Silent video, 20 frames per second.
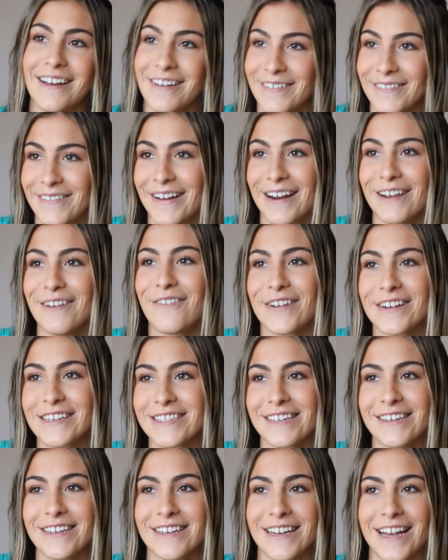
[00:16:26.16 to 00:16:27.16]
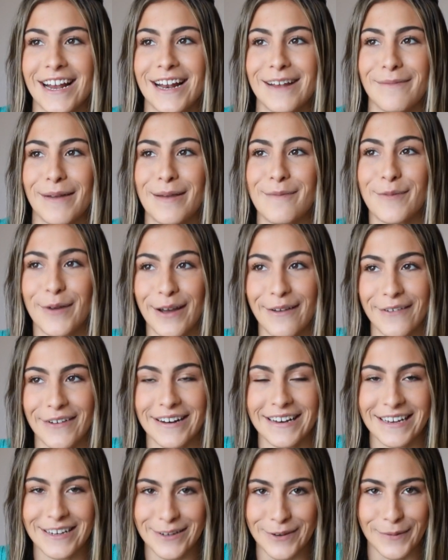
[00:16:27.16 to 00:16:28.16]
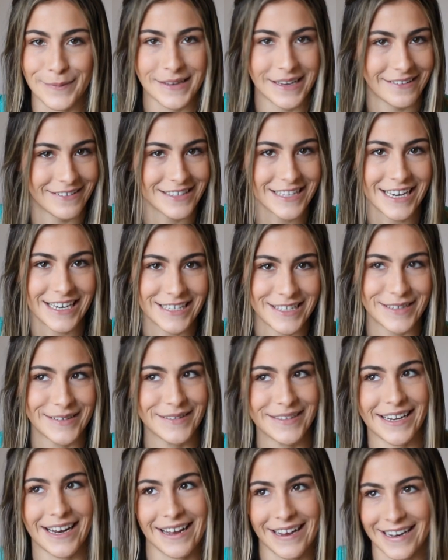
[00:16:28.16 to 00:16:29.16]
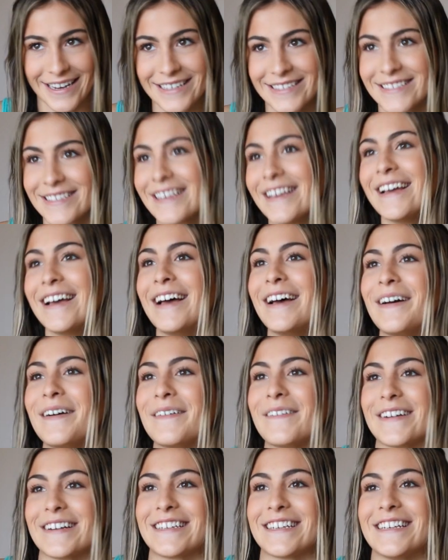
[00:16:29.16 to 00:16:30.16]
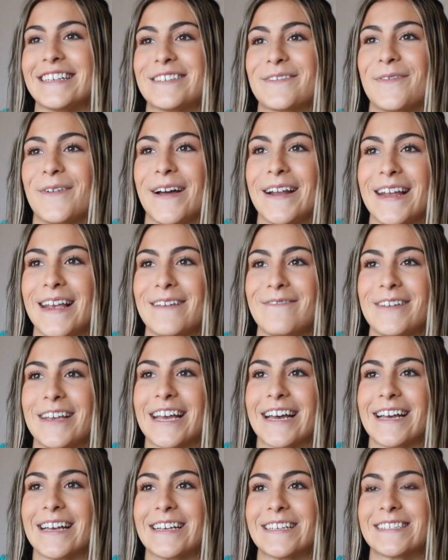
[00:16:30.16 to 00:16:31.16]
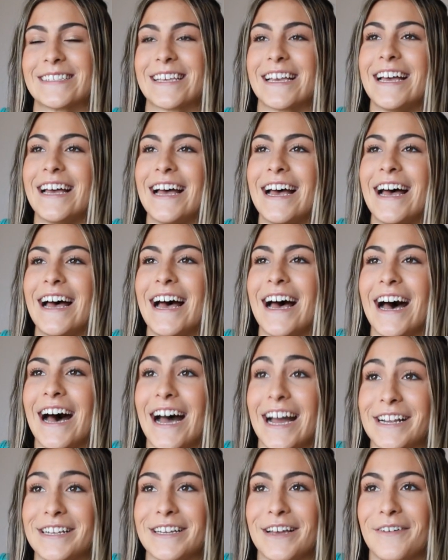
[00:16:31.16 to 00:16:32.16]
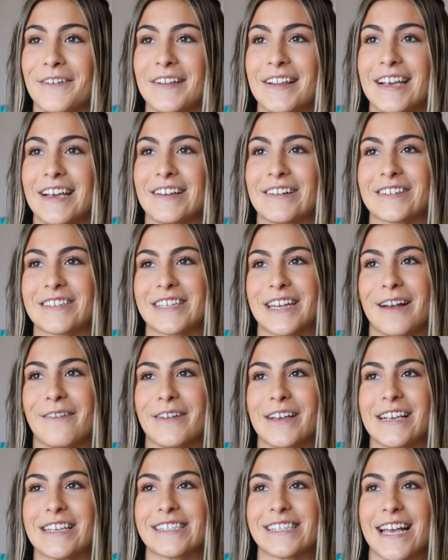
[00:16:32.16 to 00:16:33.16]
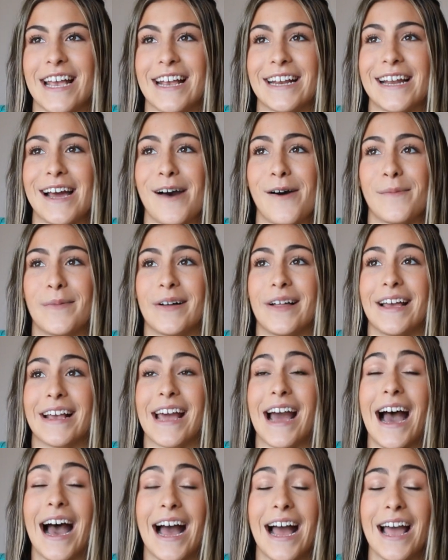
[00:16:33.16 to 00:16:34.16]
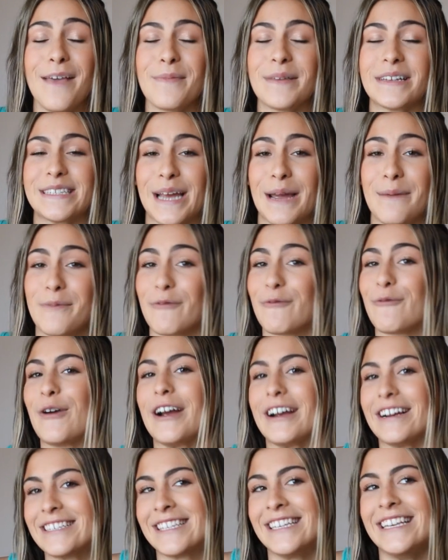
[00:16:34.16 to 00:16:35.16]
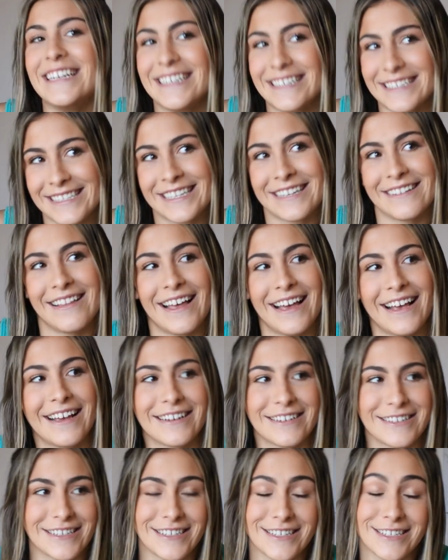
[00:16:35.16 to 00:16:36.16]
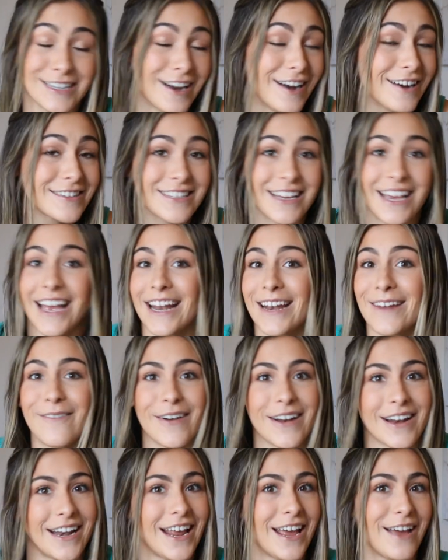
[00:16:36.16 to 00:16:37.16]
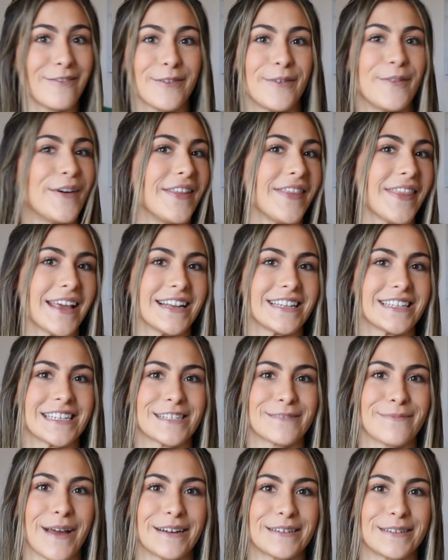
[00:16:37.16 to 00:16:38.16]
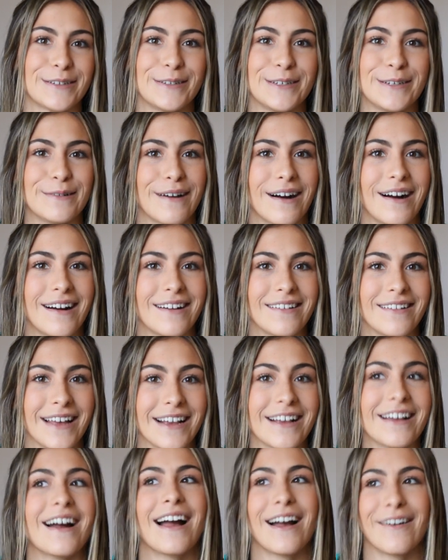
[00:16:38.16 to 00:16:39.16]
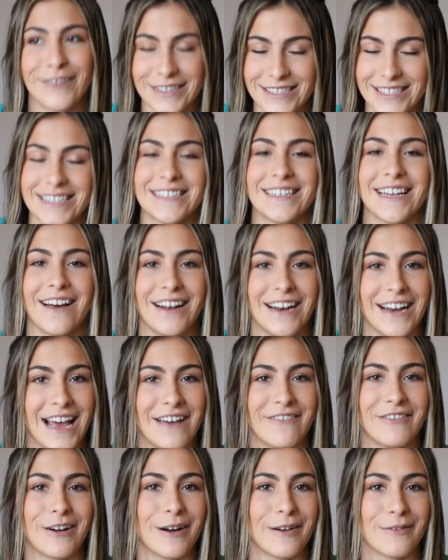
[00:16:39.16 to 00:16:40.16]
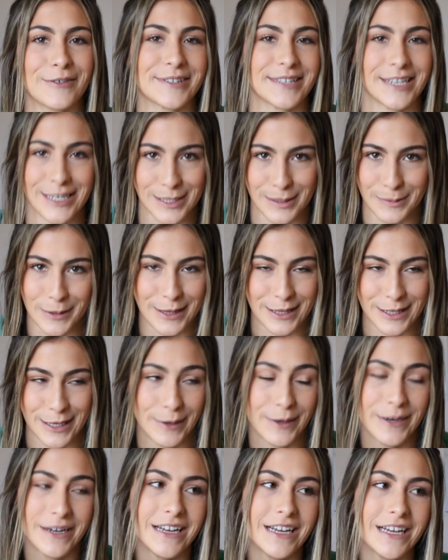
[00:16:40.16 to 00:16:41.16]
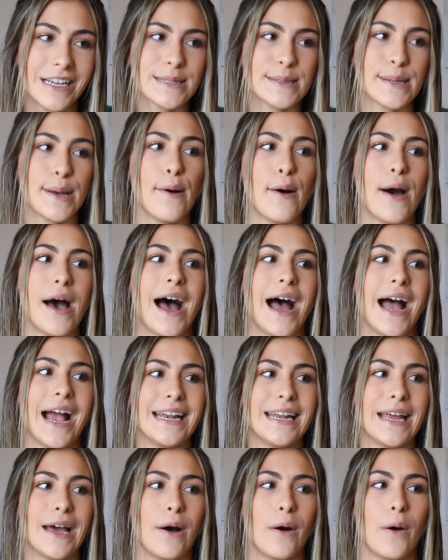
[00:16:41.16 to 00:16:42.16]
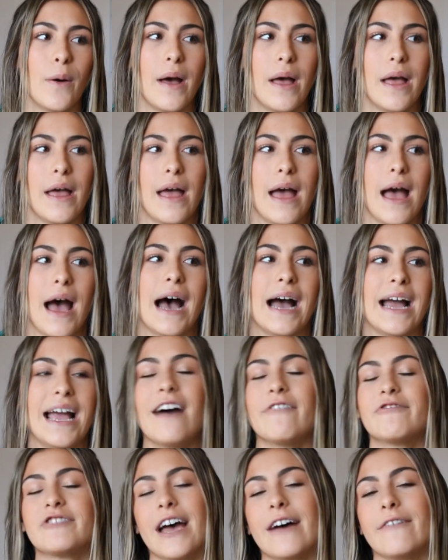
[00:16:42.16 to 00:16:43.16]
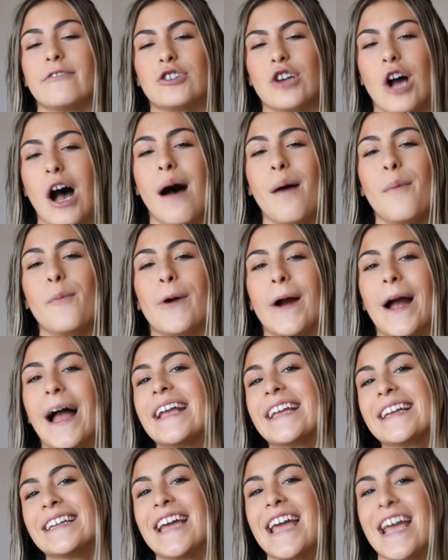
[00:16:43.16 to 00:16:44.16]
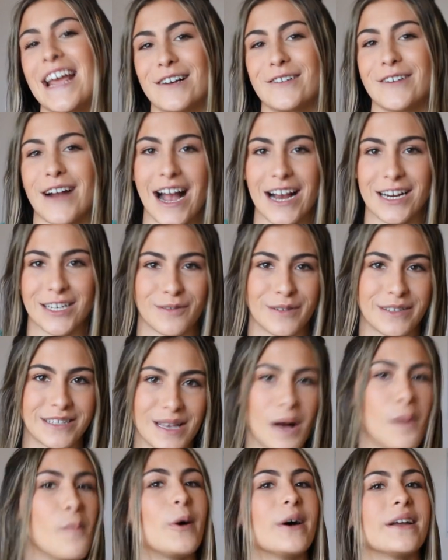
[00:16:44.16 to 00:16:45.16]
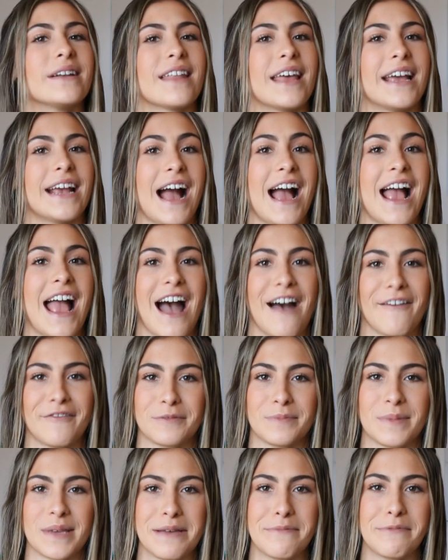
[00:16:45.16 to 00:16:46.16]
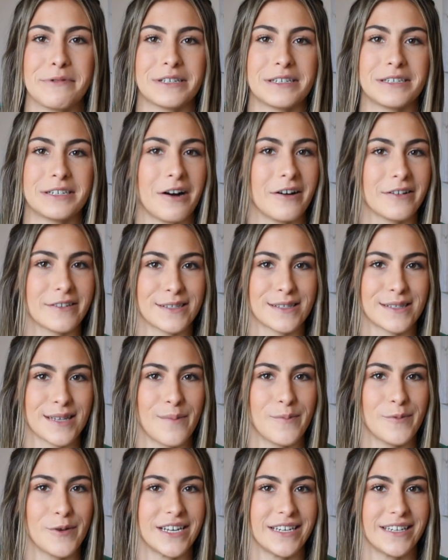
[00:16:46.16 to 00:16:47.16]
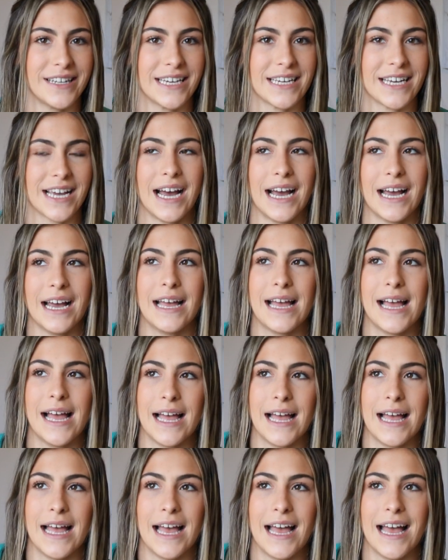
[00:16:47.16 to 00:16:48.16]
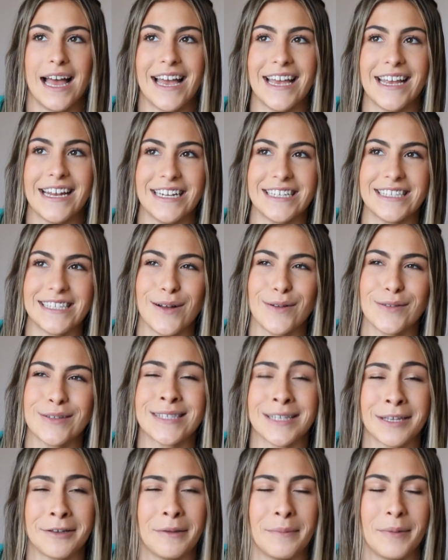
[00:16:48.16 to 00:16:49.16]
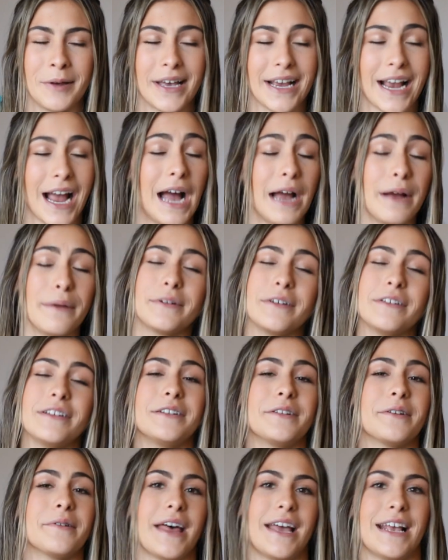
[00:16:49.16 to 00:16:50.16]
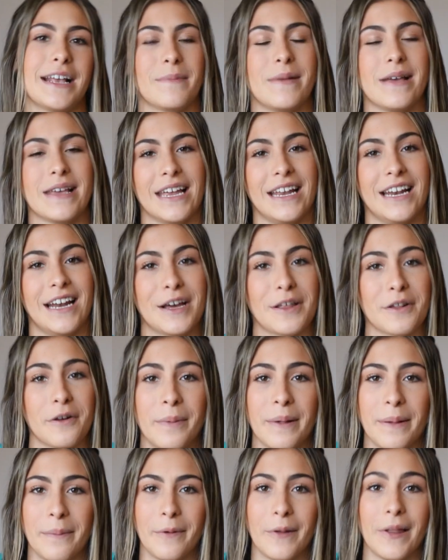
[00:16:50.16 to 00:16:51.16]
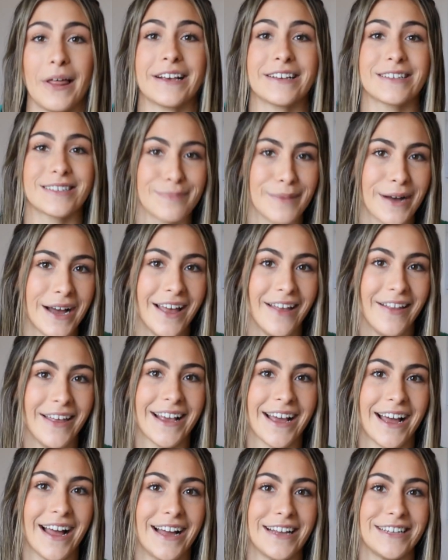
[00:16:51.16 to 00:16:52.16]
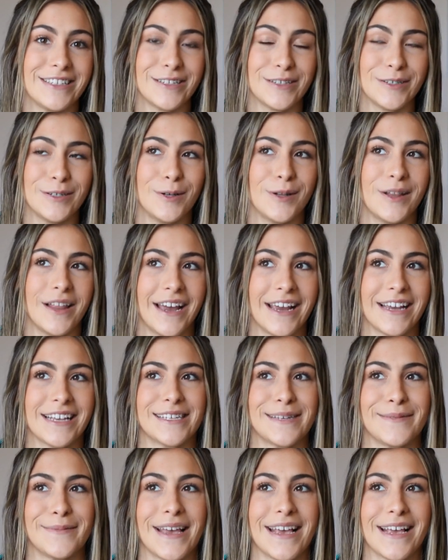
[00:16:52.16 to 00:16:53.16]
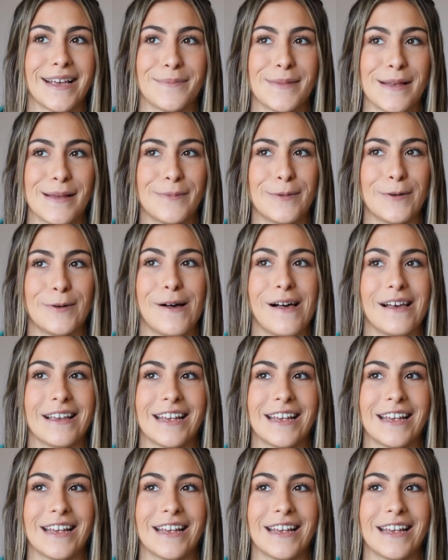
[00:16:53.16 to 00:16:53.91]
when I first started dating my boyfriend, he told me I was like too nice, which is funny because I definitely understand what he's saying now, but like I'm the type of person to like just talk to anyone and everyone, like doesn't matter who you are, like I will sit down and have a conversation with you. So I know I have to have a job where I can interact with someone. Like I have to be able to talk to someone, like, and it sounds silly, but like I really do like making other people like smile. Like I do like to make people,